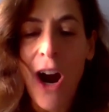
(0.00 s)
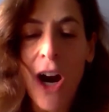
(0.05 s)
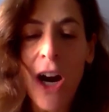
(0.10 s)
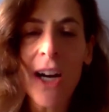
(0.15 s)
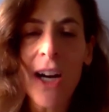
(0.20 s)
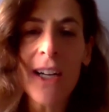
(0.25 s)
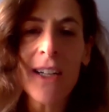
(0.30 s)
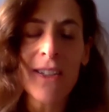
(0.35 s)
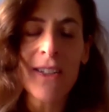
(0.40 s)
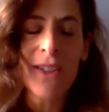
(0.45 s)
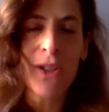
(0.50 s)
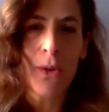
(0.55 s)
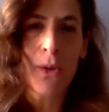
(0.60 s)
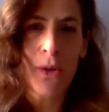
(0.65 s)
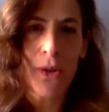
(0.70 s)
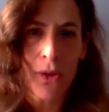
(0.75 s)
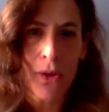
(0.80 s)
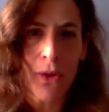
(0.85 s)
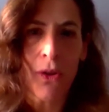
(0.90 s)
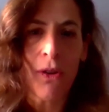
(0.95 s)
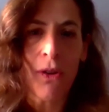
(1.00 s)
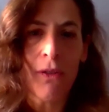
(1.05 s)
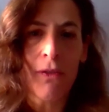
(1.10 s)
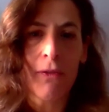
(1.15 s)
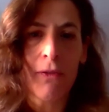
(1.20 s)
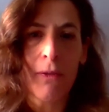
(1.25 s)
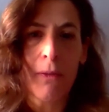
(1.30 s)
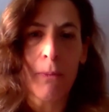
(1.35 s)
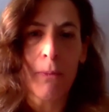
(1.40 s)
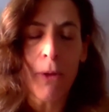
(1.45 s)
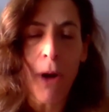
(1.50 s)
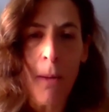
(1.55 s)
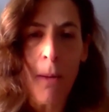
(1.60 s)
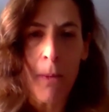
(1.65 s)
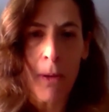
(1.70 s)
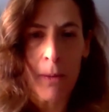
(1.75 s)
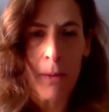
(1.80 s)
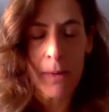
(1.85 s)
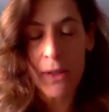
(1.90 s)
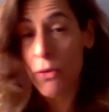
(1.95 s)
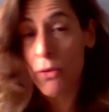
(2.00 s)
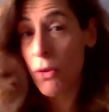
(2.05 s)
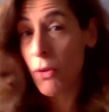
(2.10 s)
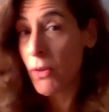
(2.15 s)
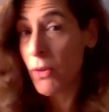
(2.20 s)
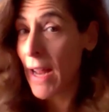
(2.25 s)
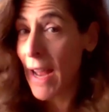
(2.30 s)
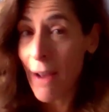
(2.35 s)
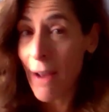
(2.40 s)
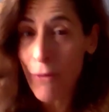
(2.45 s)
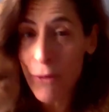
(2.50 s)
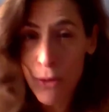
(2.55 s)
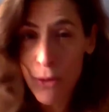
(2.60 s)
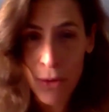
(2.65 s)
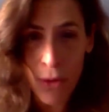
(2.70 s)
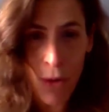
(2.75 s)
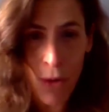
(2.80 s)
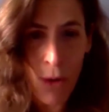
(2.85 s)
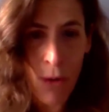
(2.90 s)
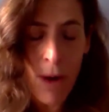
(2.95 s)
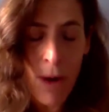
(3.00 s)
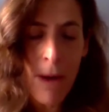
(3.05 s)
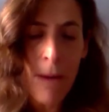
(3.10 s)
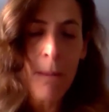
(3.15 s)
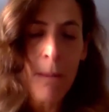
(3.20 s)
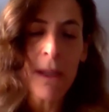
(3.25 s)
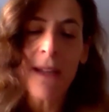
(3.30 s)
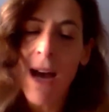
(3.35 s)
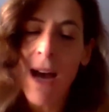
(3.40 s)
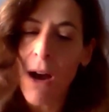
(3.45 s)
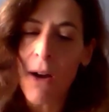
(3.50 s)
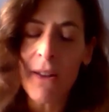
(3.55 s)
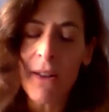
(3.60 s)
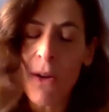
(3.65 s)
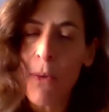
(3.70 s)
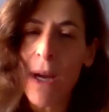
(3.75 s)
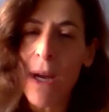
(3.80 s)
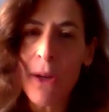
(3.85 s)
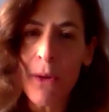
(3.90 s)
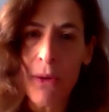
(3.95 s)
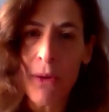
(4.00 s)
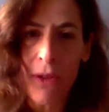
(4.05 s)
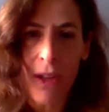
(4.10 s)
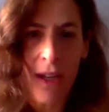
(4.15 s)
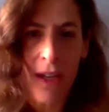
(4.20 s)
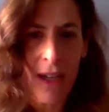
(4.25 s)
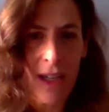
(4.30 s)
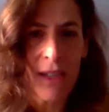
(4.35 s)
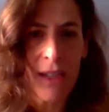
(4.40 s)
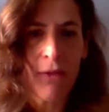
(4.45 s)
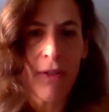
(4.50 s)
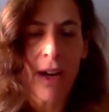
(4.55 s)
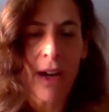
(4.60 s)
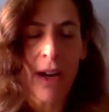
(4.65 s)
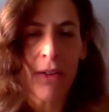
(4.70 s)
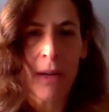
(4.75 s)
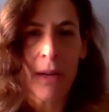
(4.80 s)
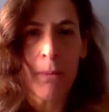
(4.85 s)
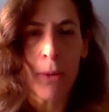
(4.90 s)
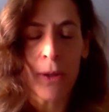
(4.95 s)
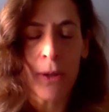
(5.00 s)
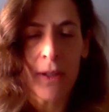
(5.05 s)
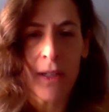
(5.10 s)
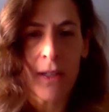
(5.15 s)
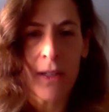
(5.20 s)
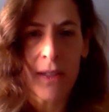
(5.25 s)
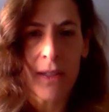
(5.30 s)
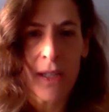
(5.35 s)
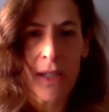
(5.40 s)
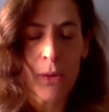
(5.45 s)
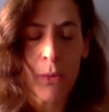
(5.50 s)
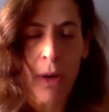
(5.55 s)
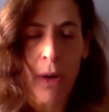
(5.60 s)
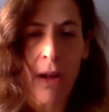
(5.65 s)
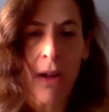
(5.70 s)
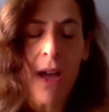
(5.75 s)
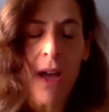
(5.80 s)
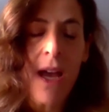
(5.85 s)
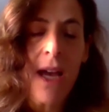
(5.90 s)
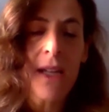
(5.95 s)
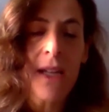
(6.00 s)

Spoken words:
hard to solve problems. You don't have to know, but how the way you think, it's very important as well.